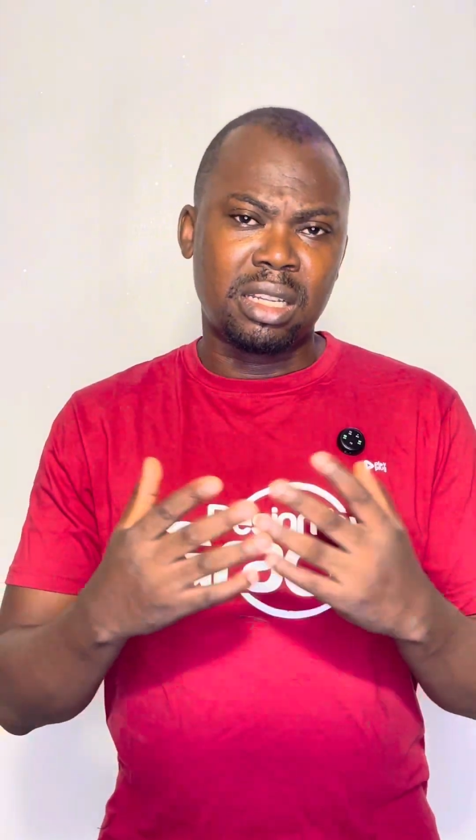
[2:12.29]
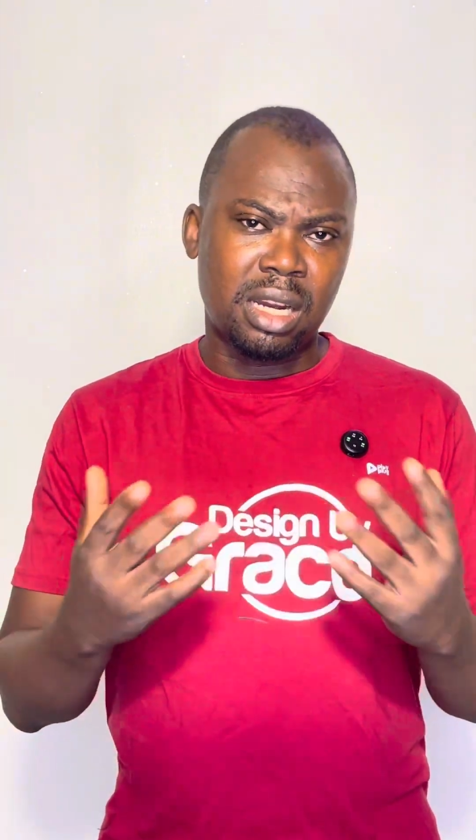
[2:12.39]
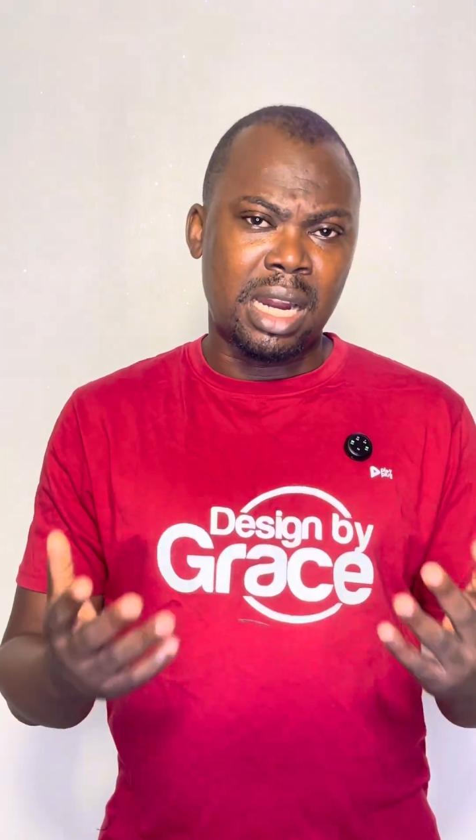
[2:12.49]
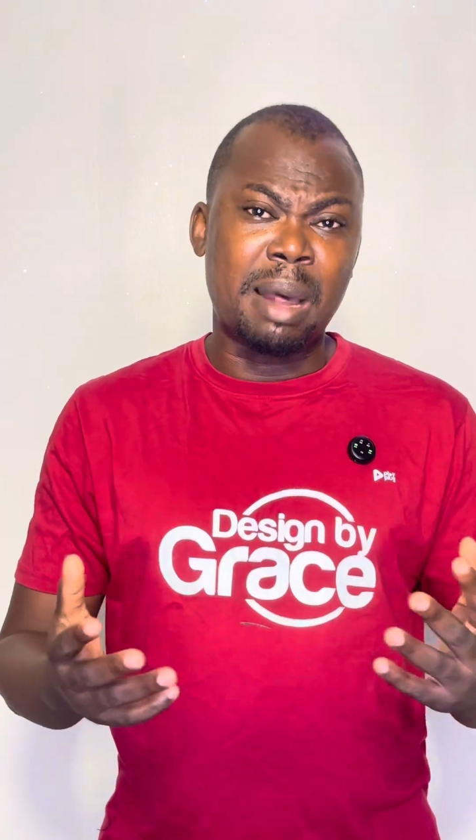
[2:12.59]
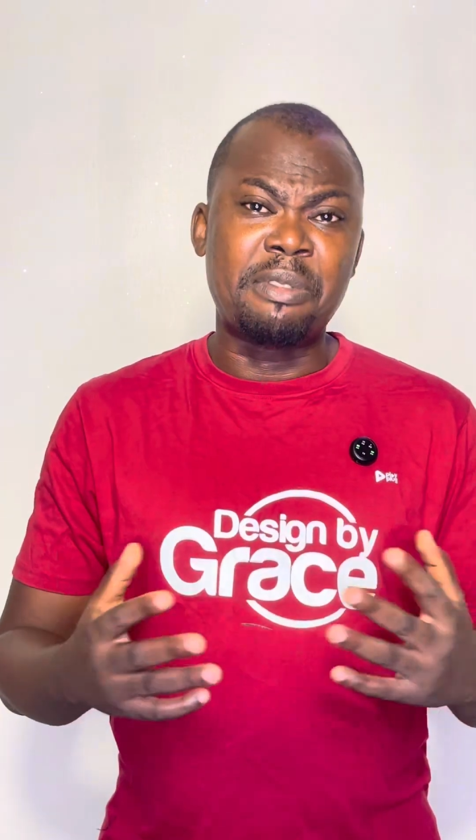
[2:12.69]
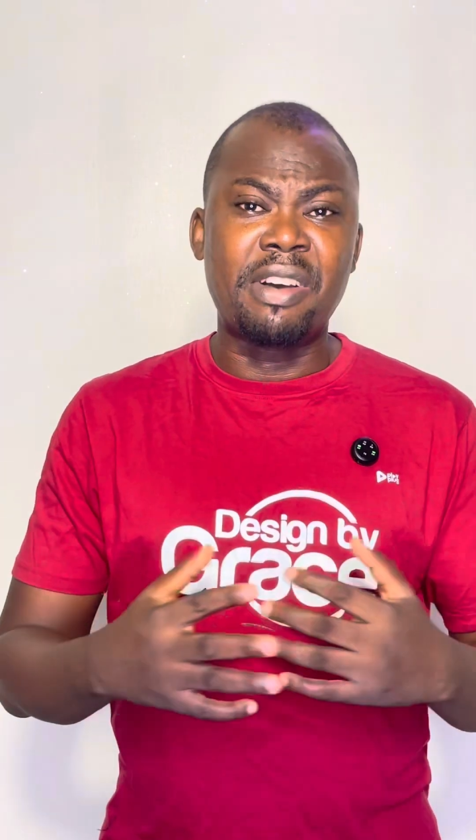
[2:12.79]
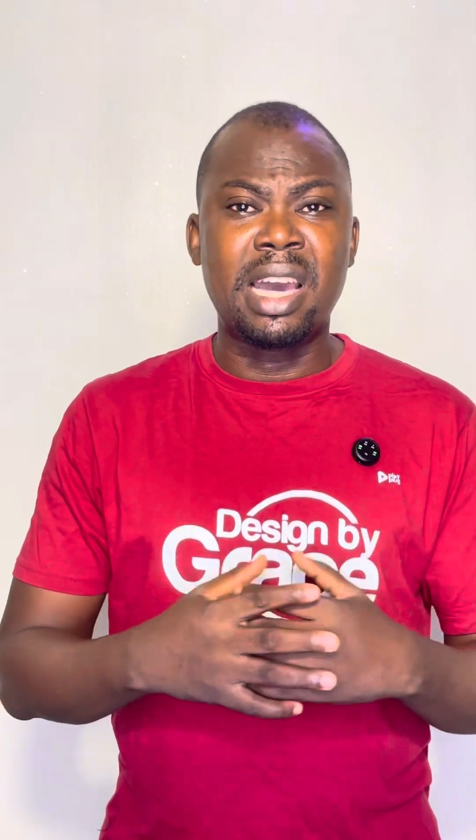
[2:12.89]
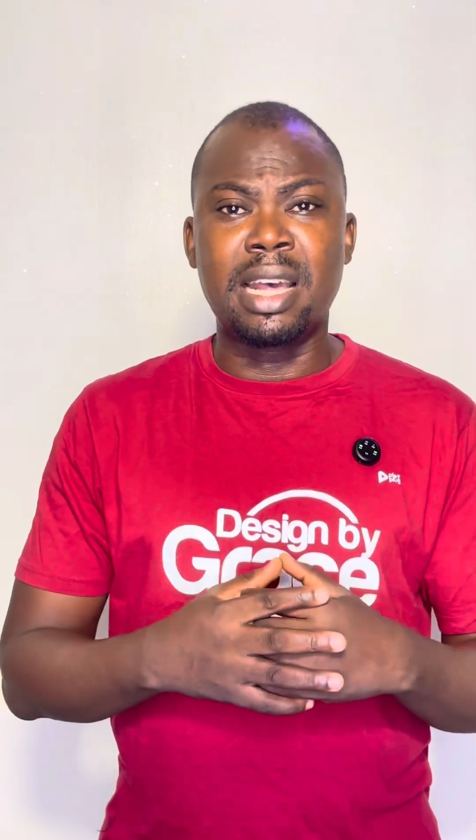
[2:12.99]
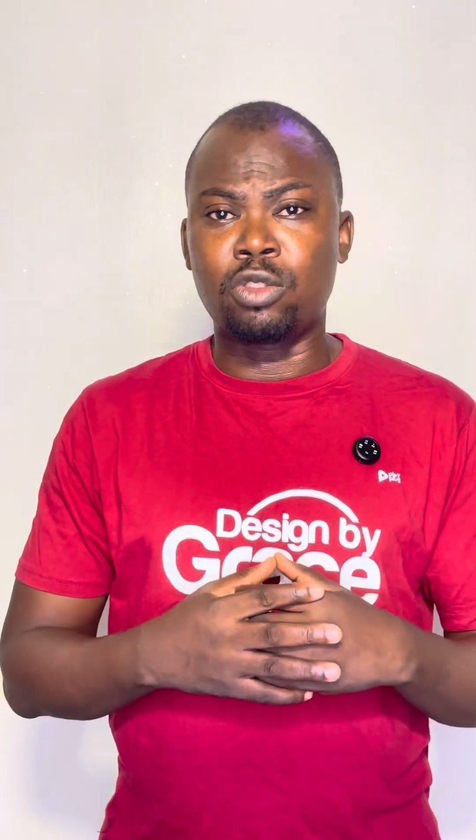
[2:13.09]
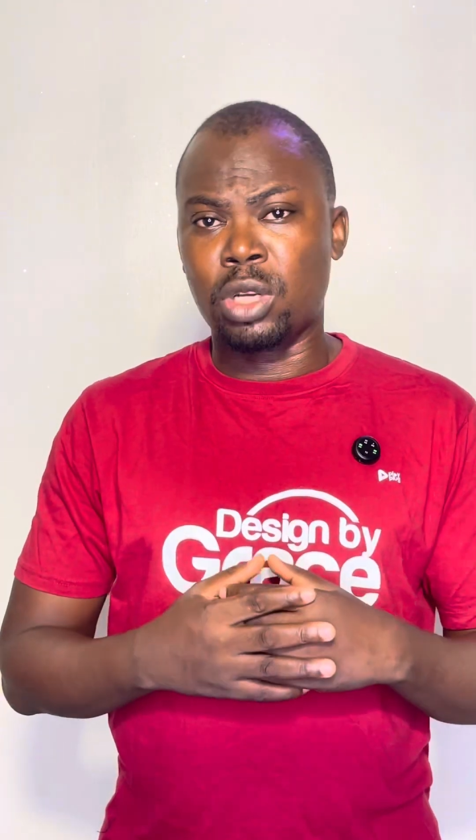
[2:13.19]
an amplifier
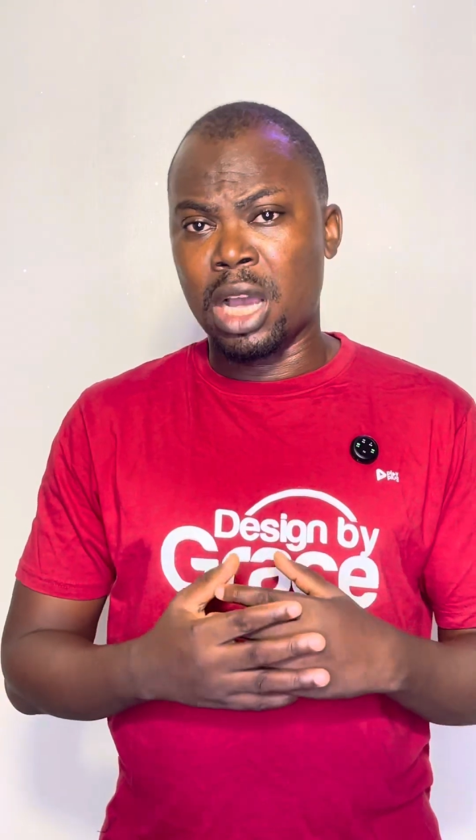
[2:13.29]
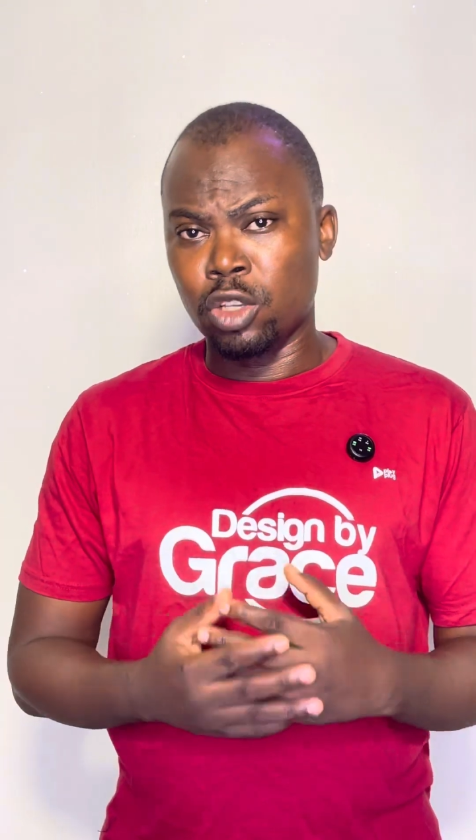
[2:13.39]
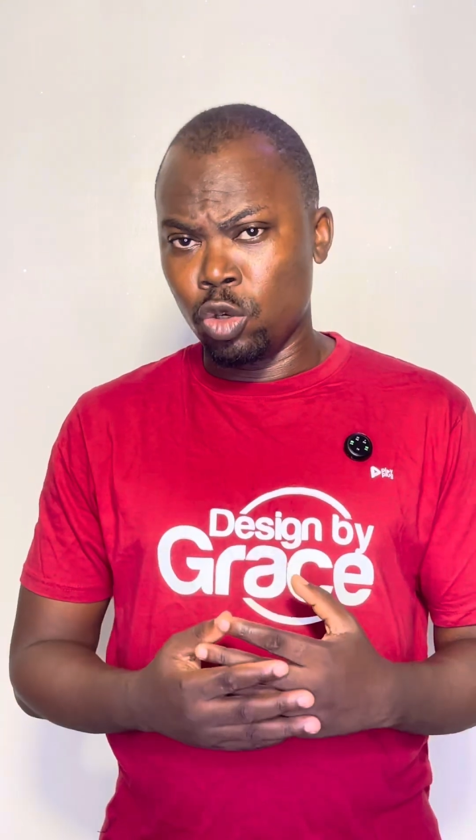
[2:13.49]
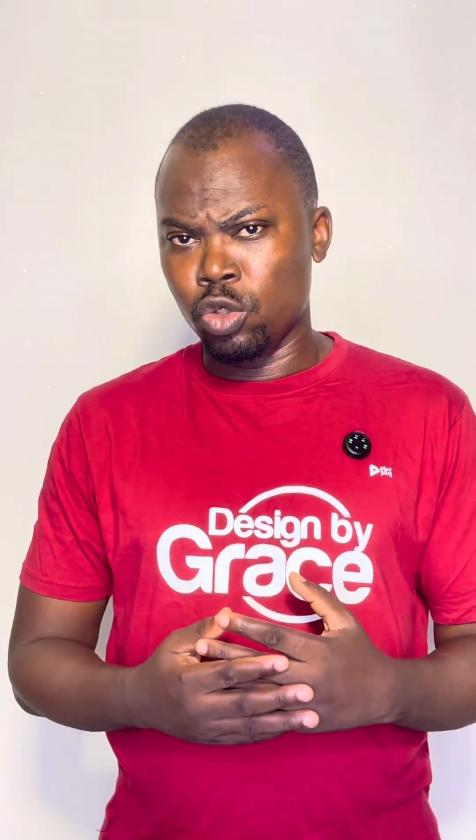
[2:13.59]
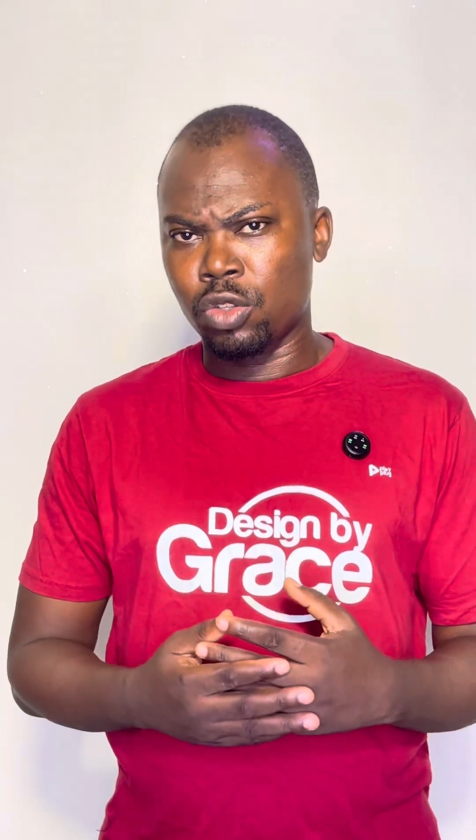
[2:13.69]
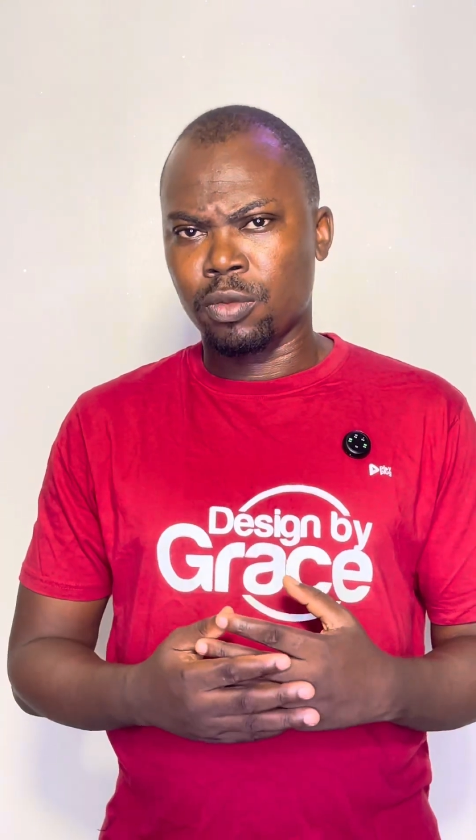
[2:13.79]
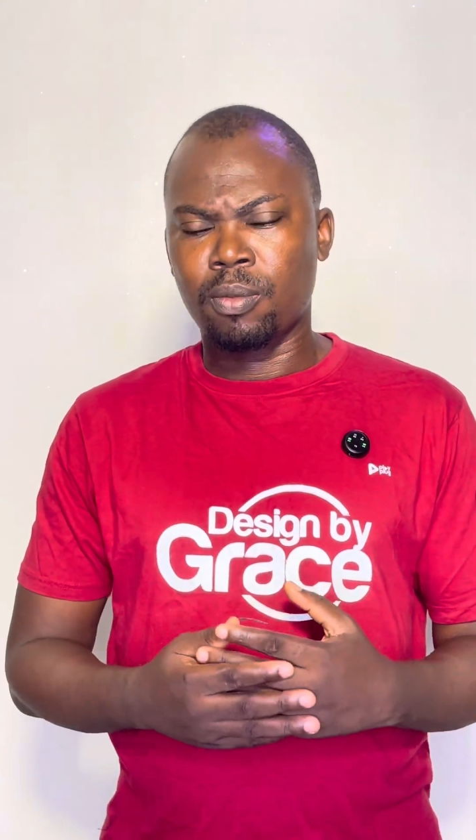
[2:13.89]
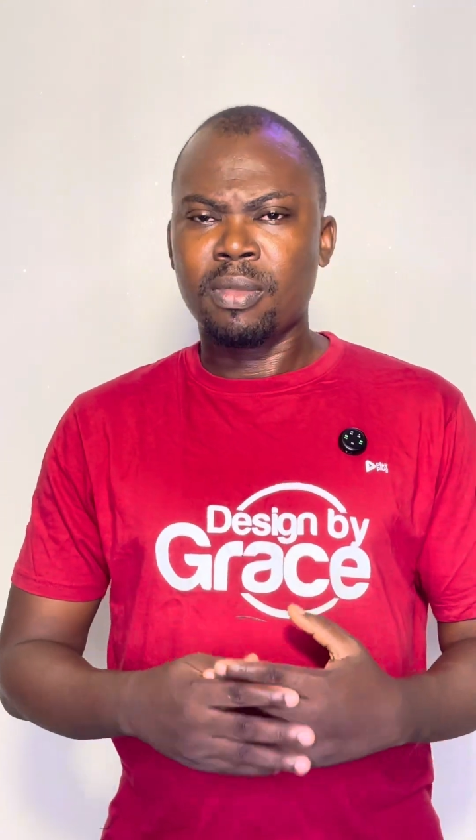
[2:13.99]
that you can use.